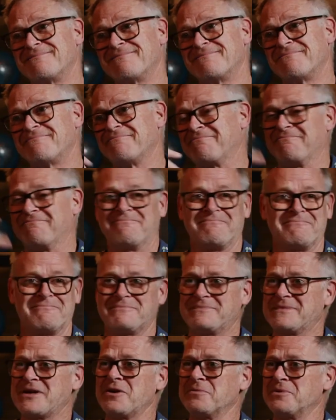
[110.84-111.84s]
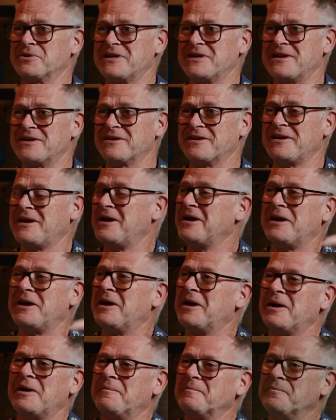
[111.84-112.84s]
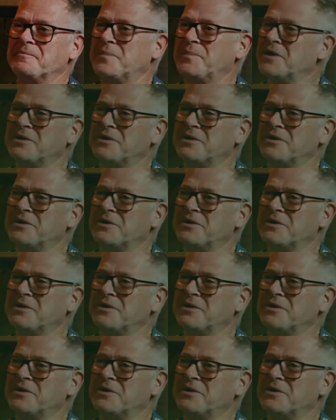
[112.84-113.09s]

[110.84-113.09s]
all of that type of thing. So